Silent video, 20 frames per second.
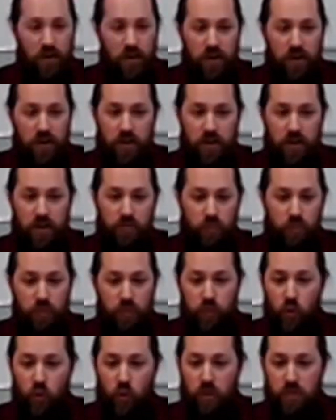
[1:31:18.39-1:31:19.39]
yep. Uh,
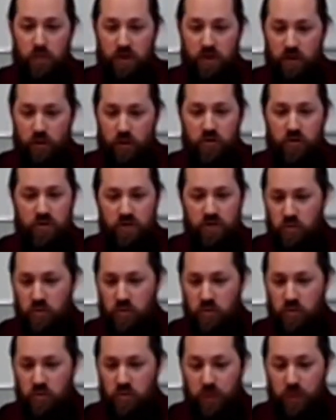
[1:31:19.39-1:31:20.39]
reformed theologians as
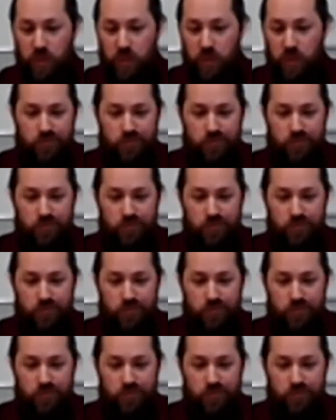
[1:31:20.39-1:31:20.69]
well but